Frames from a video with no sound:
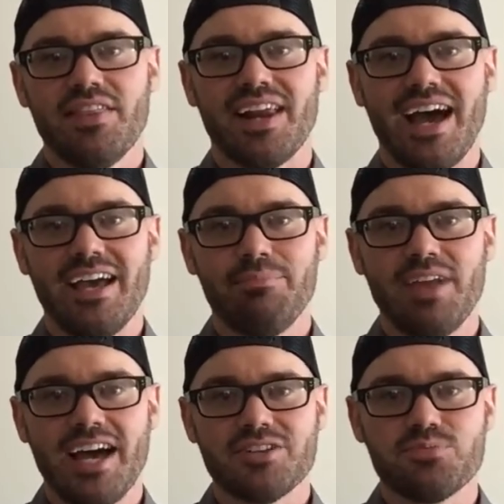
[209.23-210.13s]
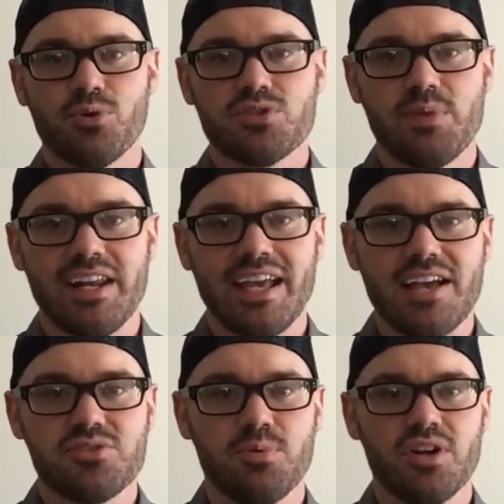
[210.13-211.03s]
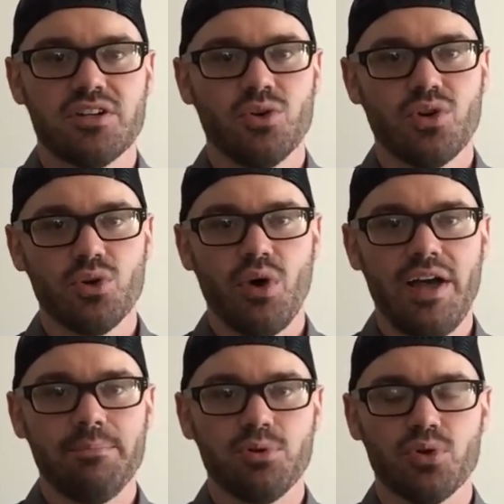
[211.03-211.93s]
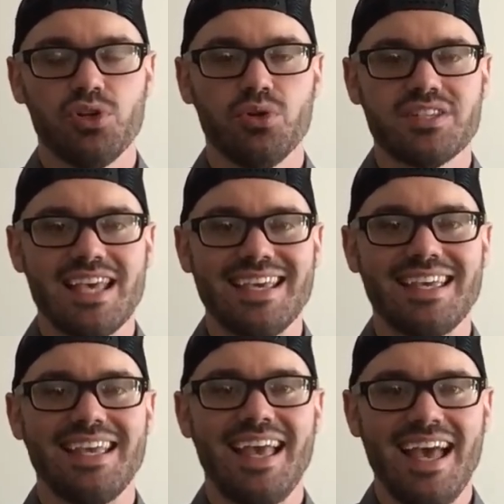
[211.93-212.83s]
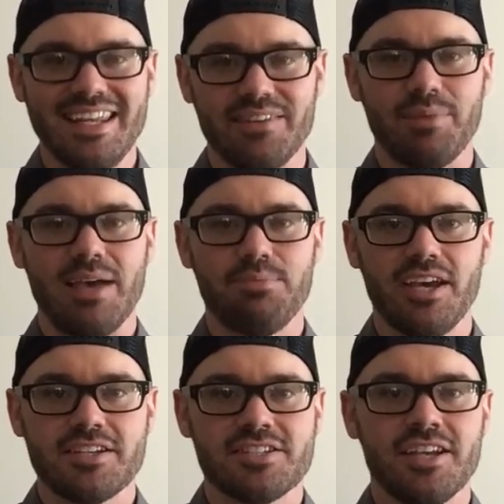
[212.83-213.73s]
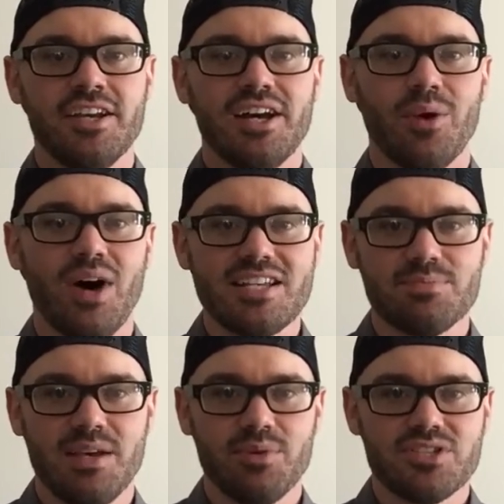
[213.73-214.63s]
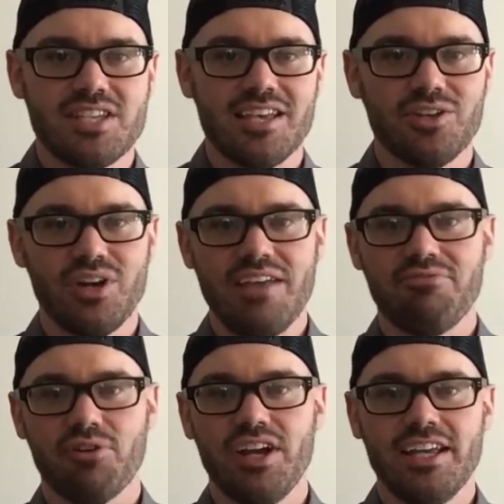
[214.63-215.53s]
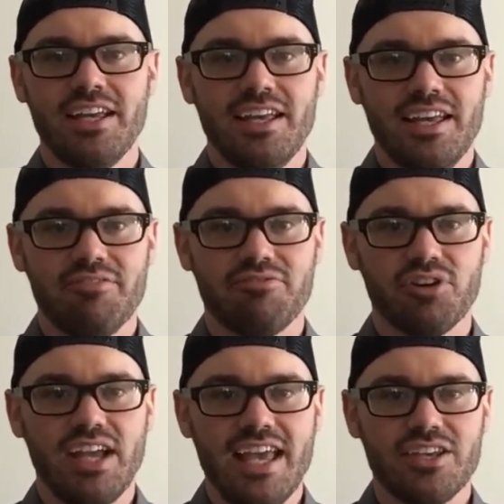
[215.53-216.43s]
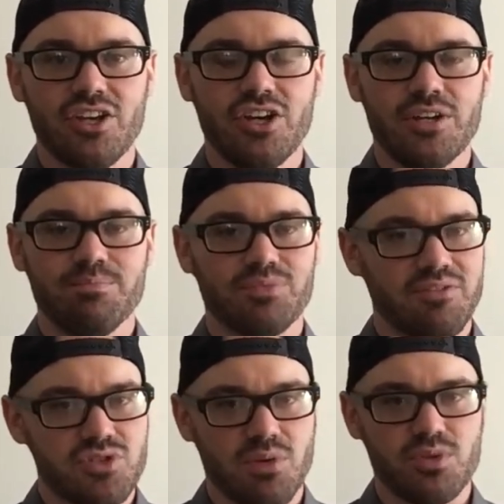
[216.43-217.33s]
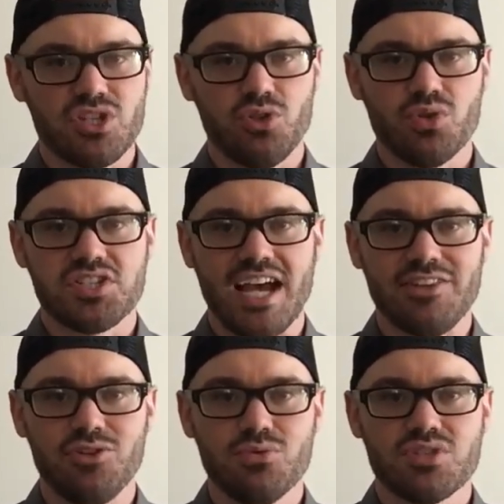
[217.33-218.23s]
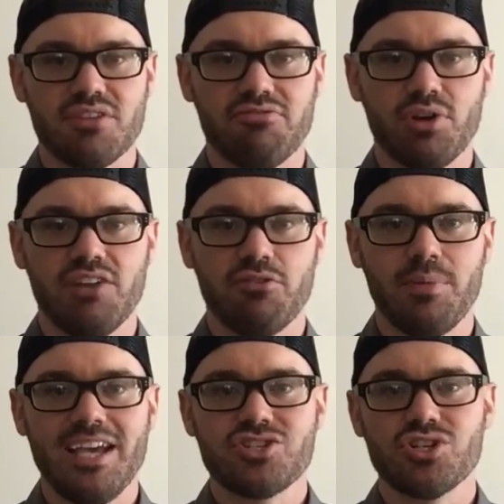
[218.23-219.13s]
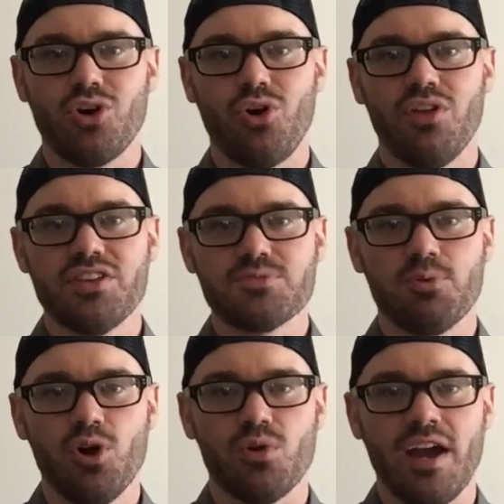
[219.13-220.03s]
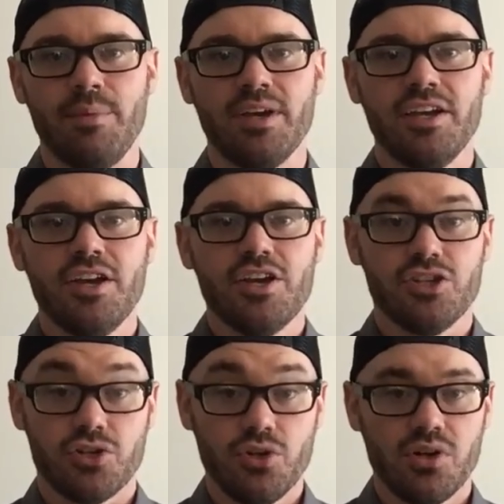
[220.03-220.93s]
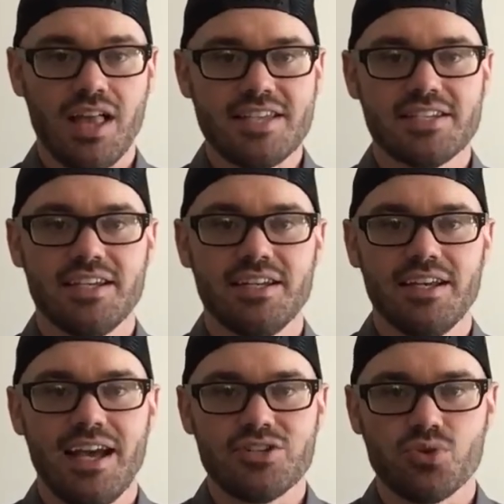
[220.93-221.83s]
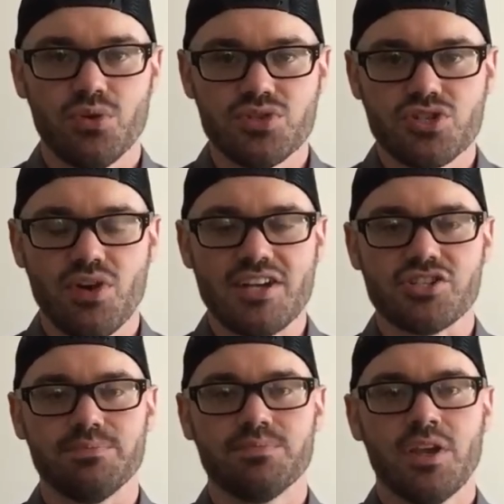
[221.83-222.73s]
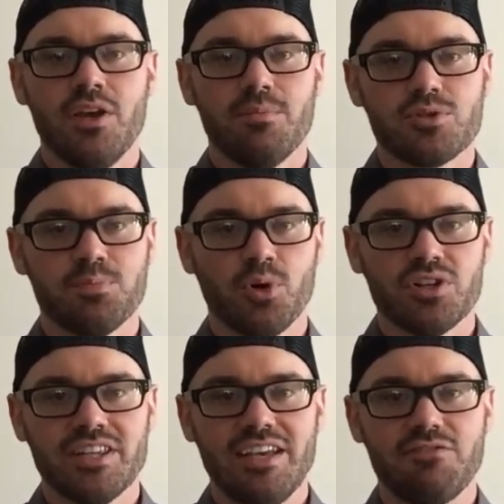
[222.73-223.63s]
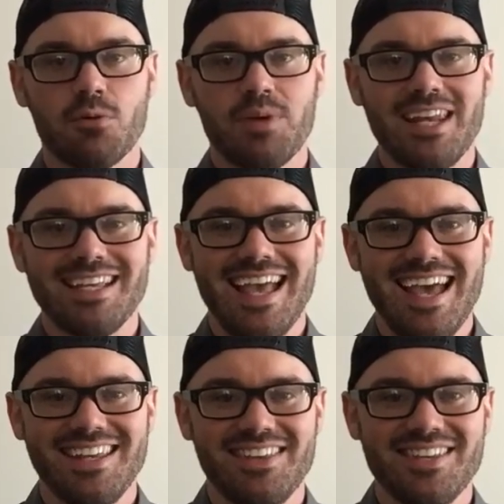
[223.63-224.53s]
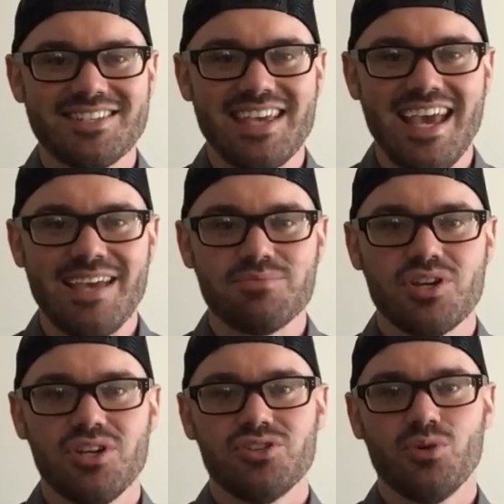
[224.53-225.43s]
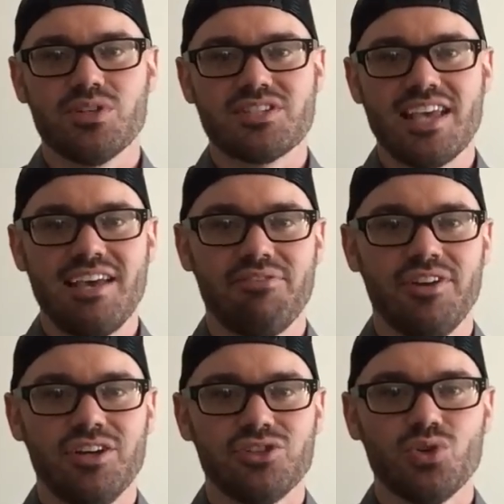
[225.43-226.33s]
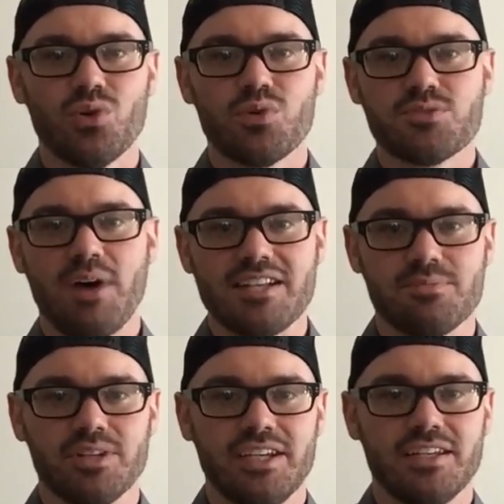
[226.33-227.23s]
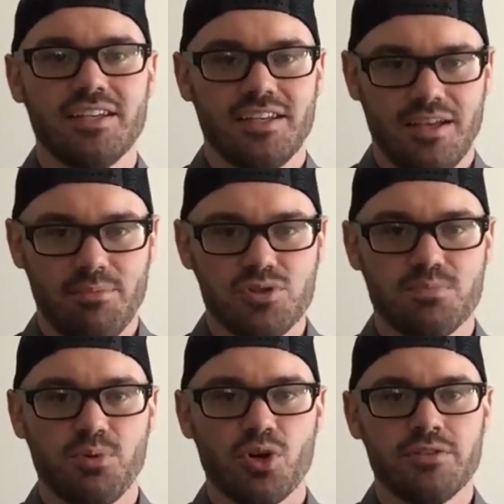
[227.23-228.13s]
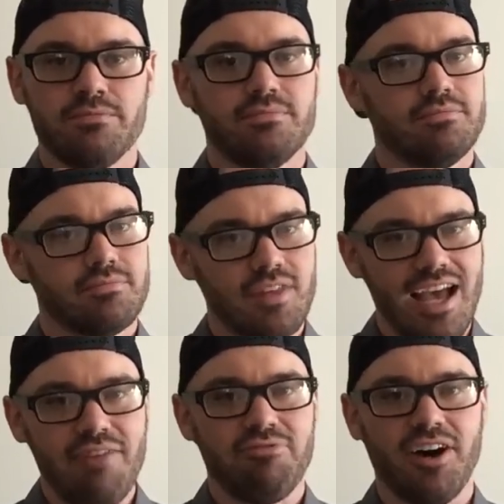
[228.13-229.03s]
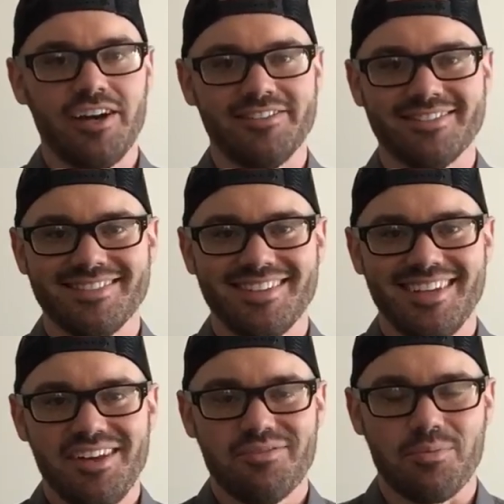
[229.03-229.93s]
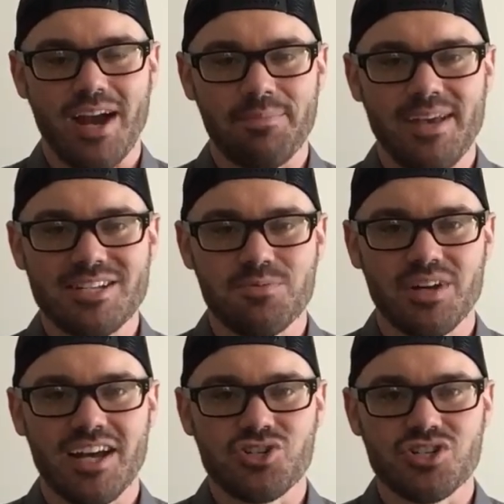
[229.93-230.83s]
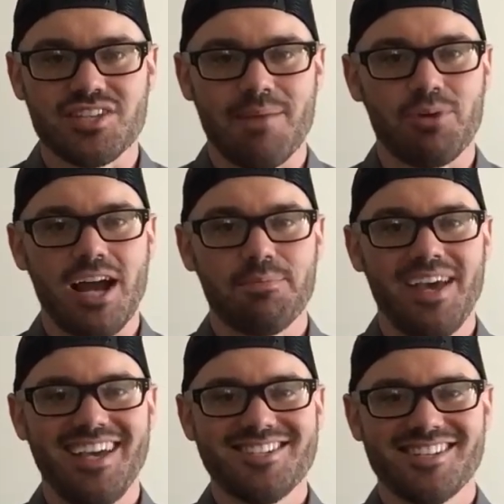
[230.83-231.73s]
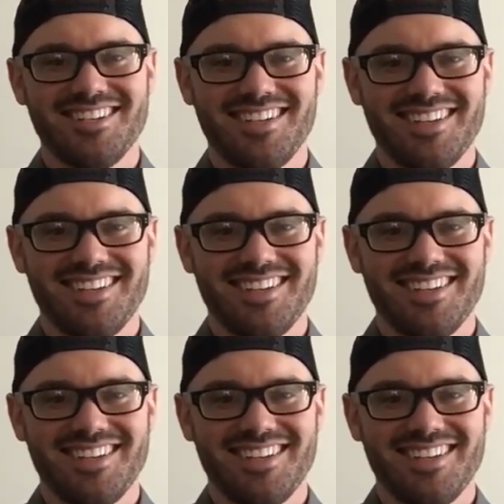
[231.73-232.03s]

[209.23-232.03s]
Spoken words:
that I am not a sports betting expert, nor do I implore you to take any of my picks. A wise man once said, good ain't free, and free ain't good. If for some reason you decide to use the free information on this program, you're utilizing it at your own discretion. Most importantly, if you're betting any of these games, do it safe, do it responsibly, and most important, have fun. For Brock Page Productions, I'm Brock Page,